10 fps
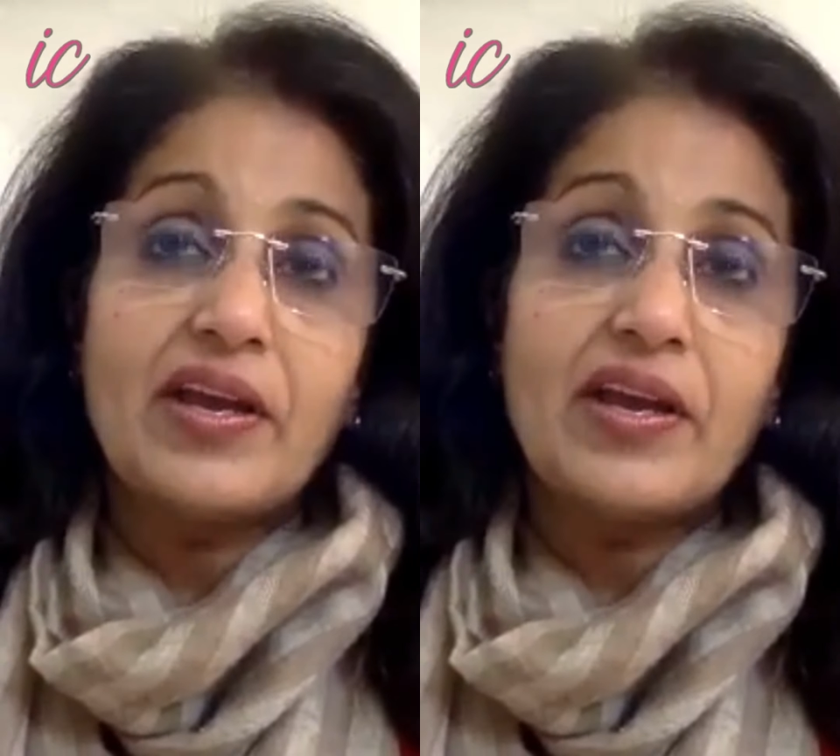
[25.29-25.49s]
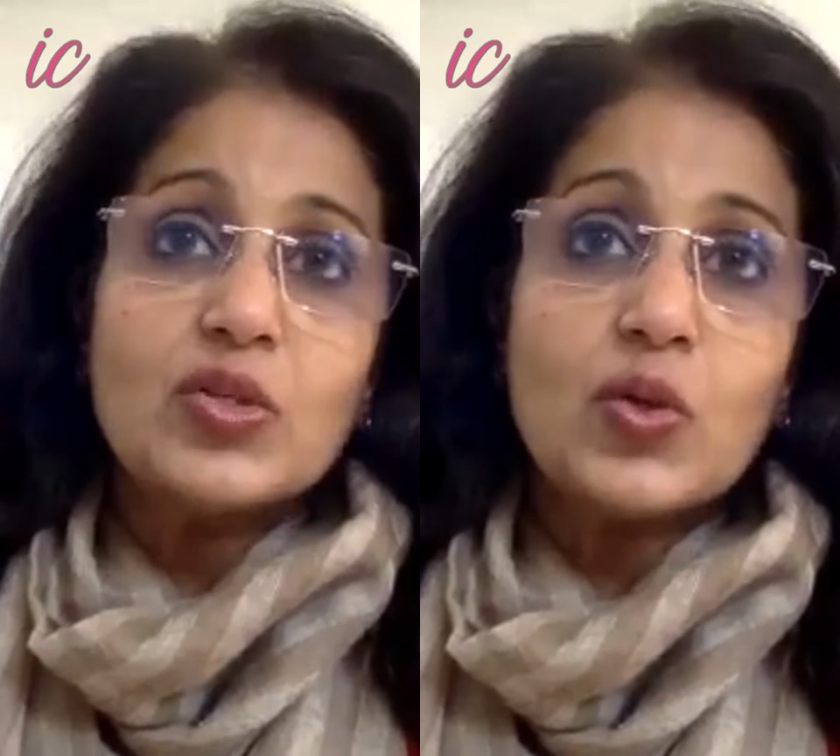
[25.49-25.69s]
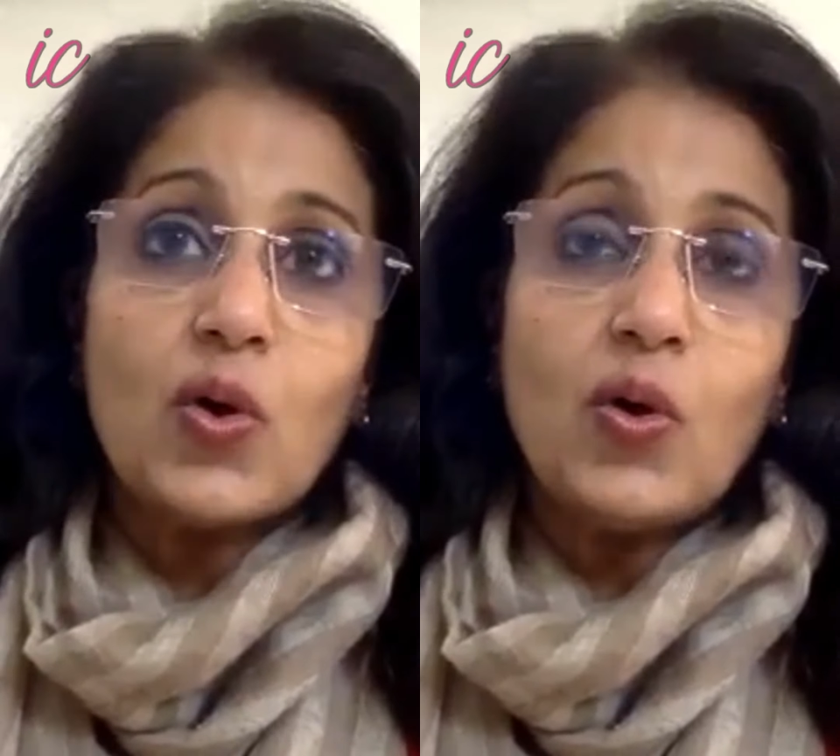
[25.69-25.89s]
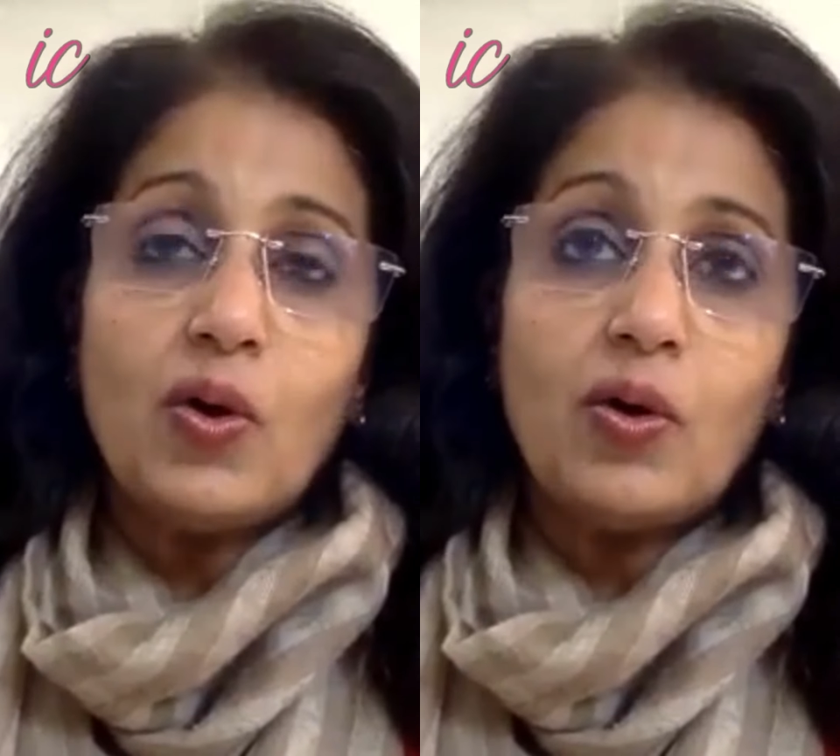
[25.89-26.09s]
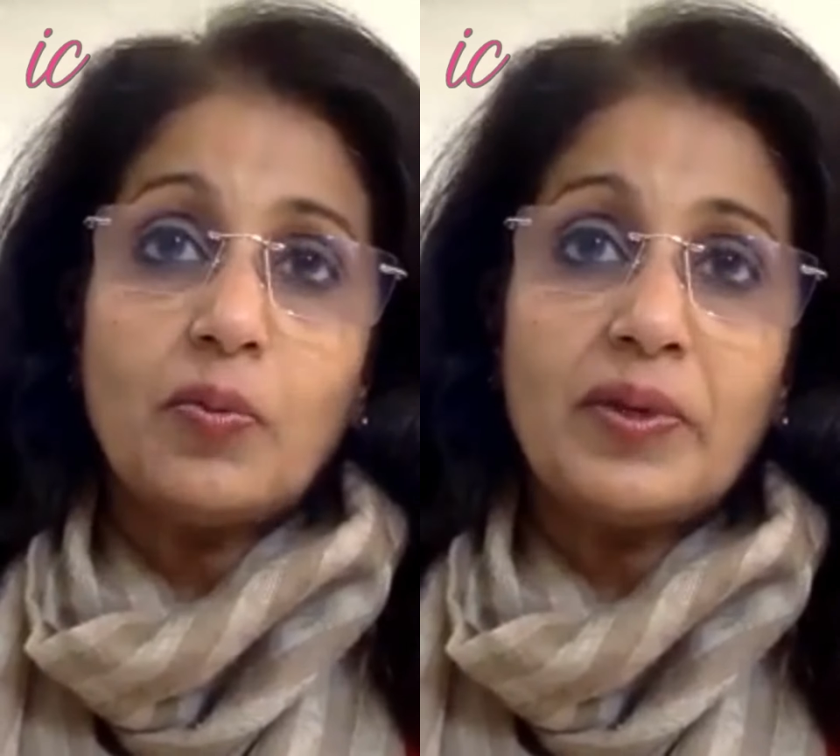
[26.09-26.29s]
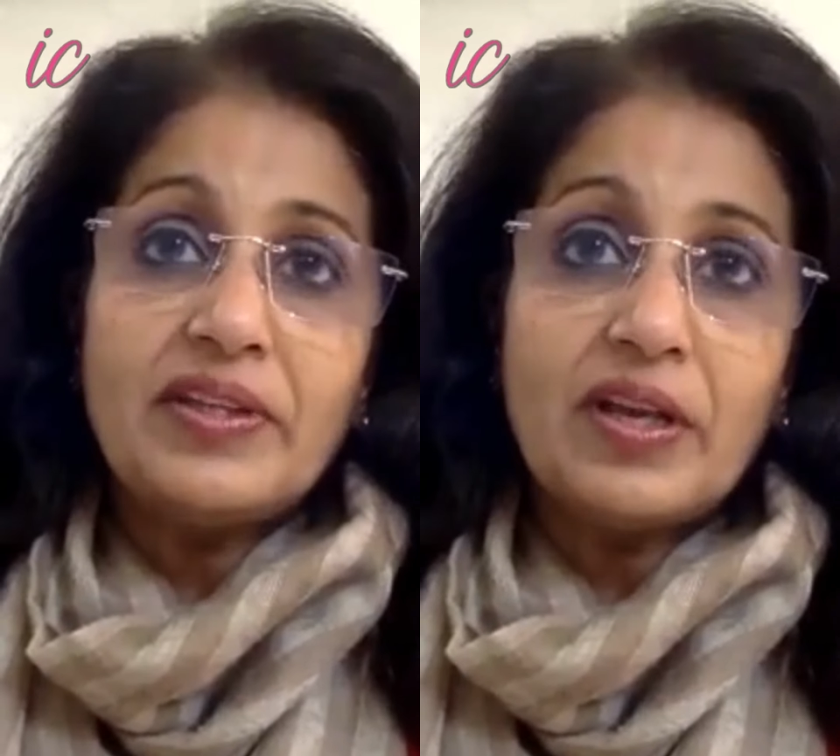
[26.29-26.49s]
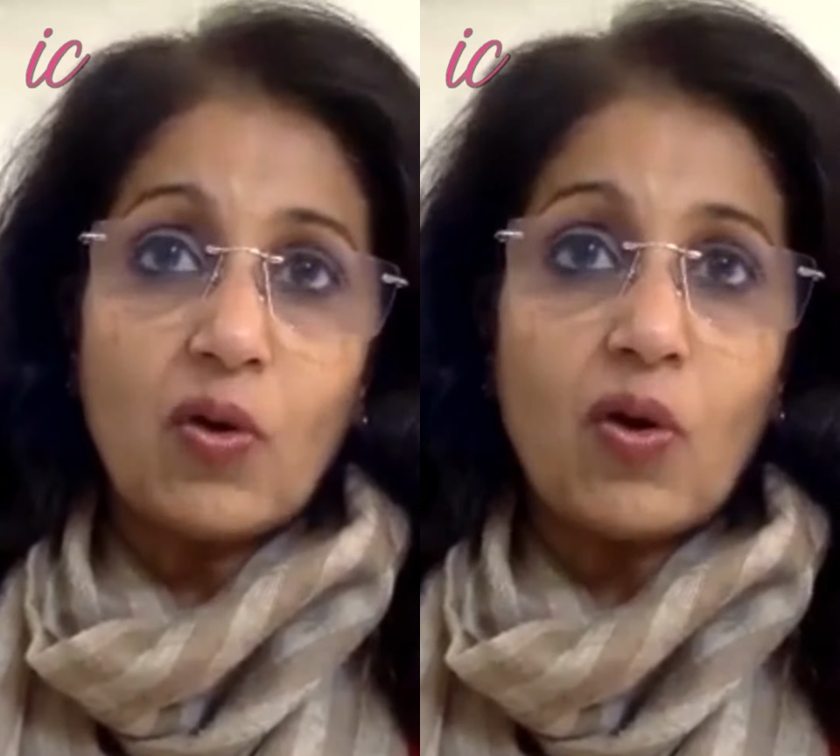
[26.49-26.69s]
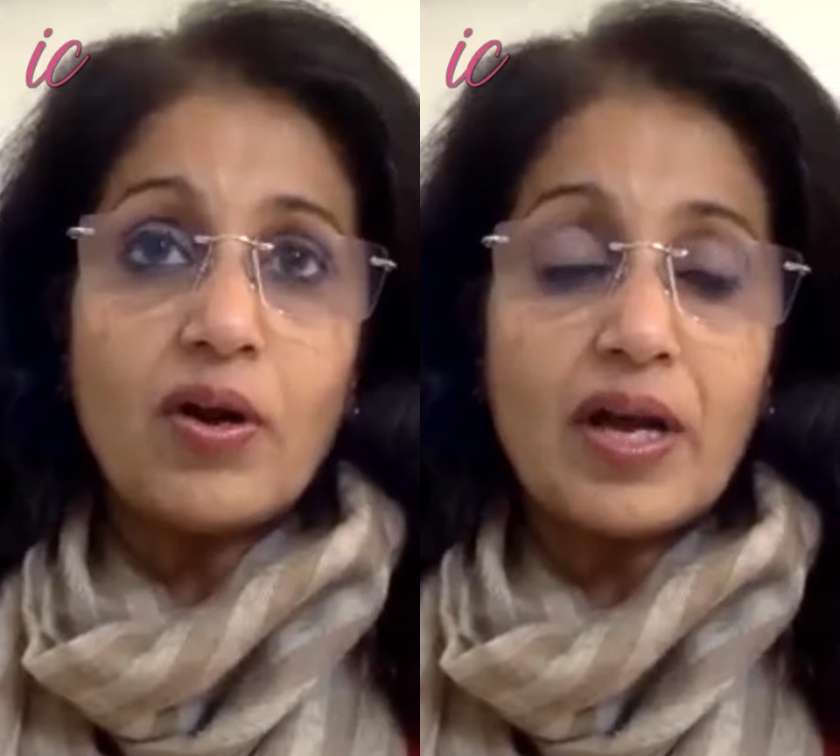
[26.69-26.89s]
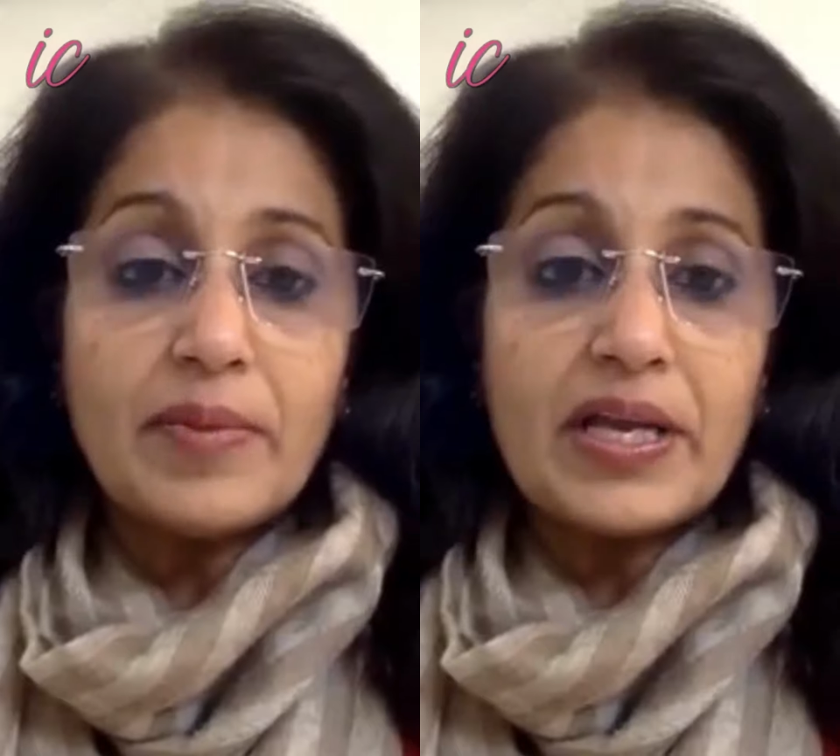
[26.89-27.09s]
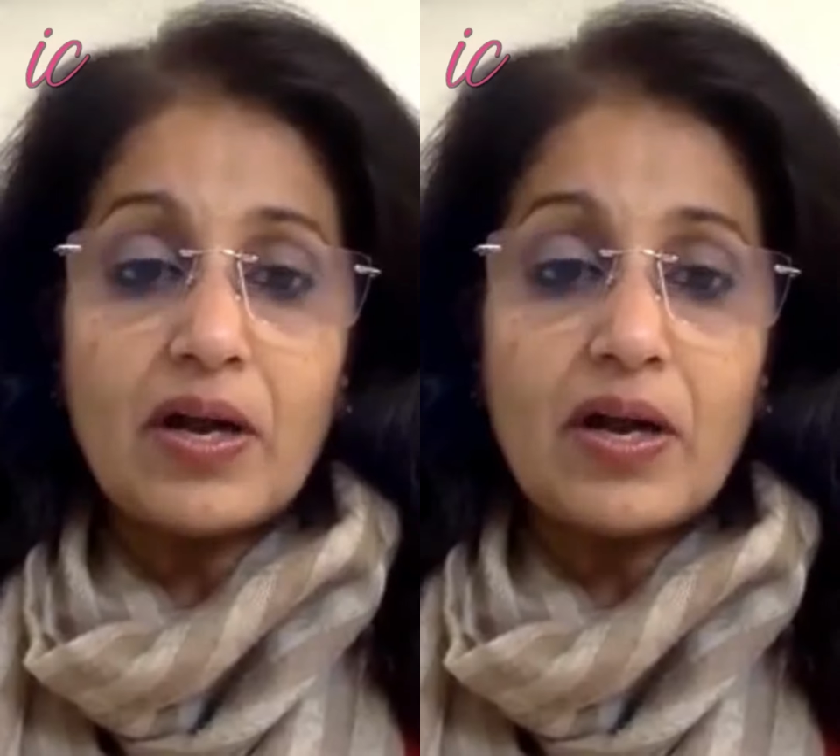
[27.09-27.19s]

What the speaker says: So with the law coming